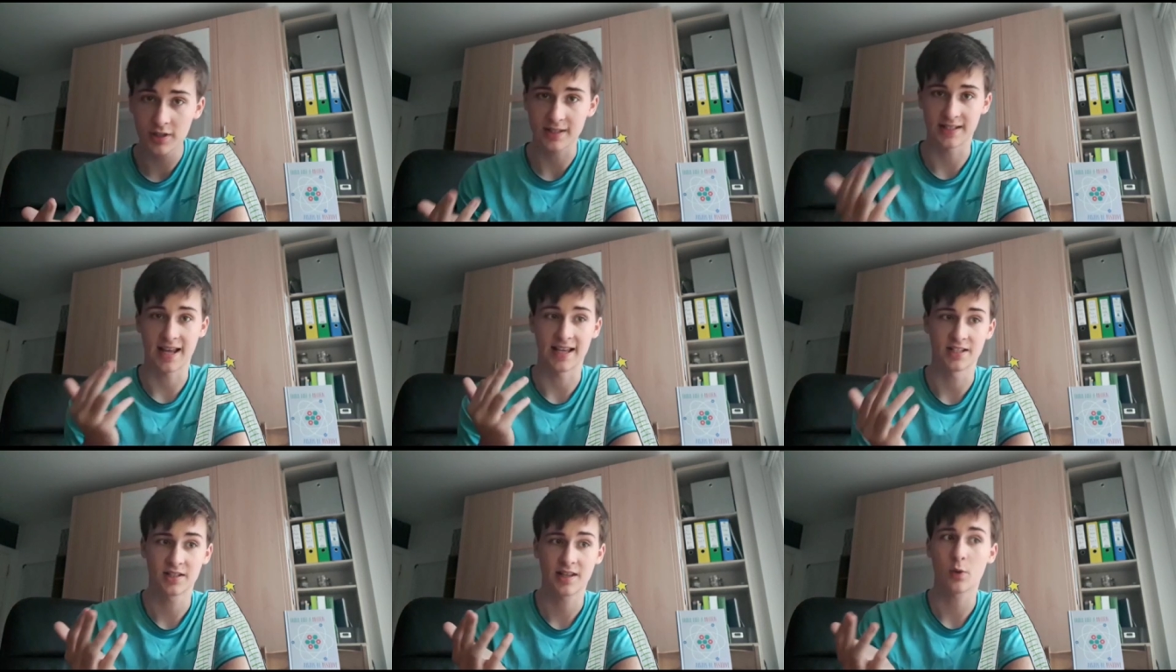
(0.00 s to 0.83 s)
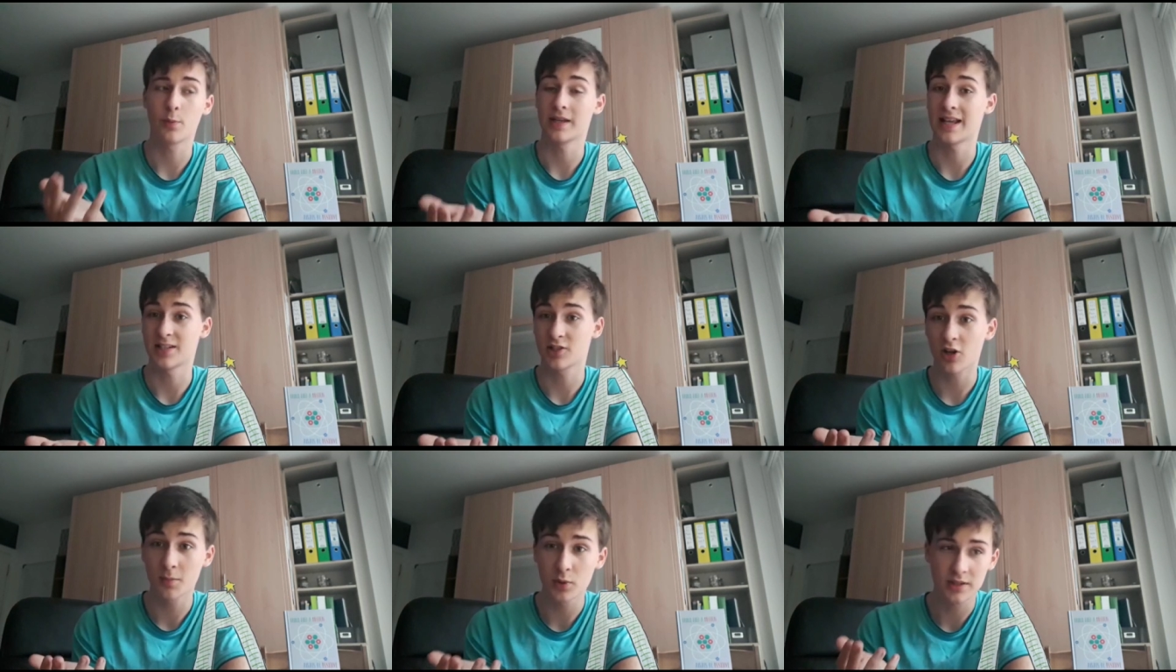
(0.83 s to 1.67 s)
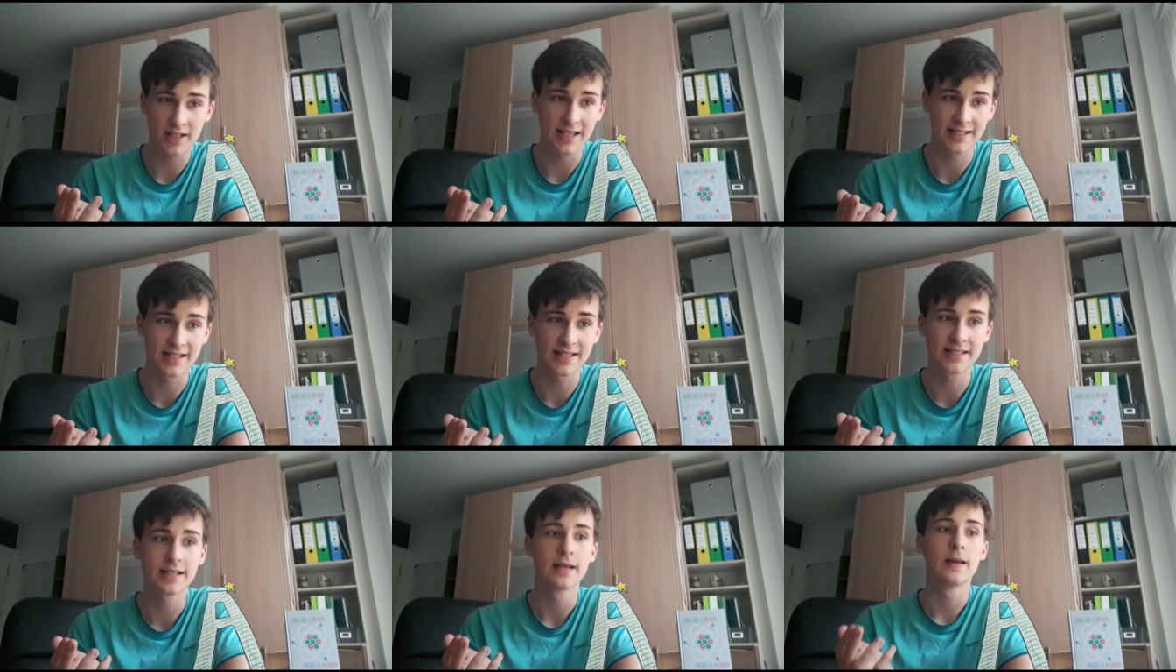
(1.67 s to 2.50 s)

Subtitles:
that's an A, that would be an A star in most cases,